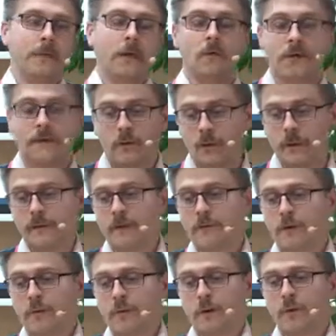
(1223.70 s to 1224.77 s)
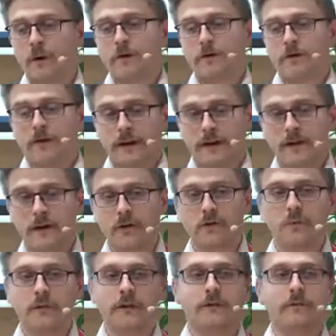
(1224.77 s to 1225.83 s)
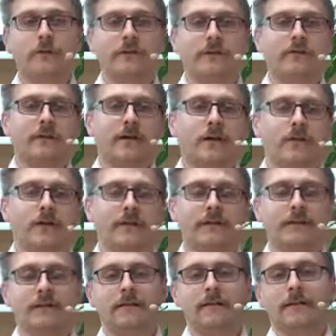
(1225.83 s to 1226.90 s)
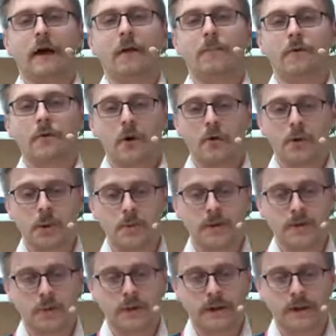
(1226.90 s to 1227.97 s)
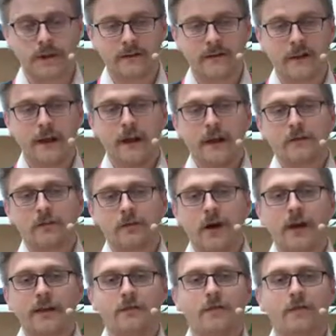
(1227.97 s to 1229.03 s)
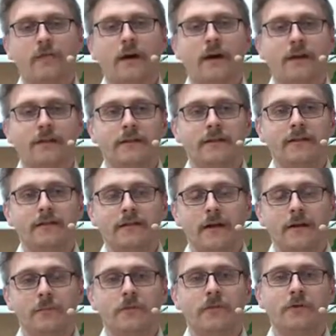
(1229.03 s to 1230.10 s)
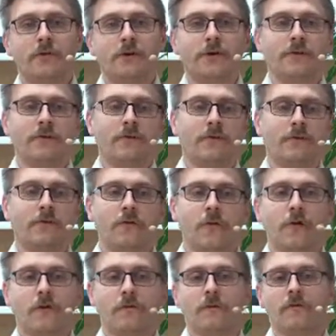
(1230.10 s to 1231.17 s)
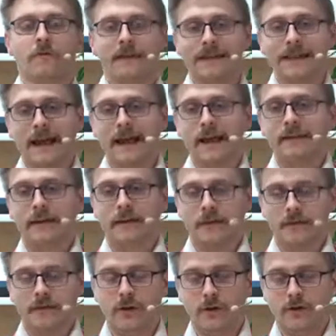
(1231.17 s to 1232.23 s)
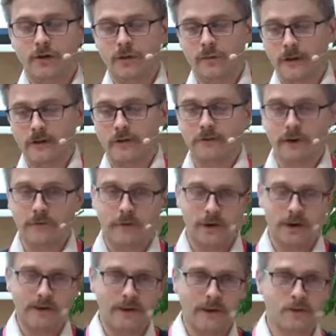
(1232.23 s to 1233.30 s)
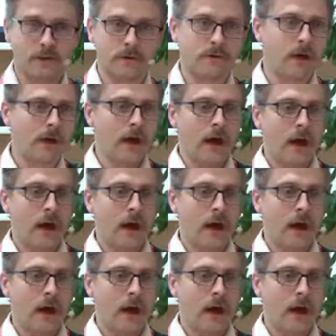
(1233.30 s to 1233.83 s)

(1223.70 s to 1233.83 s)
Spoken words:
whatever we want to find out, what is our approach, but we can try to find some sort of a form of a data in those tweets. Like, for example,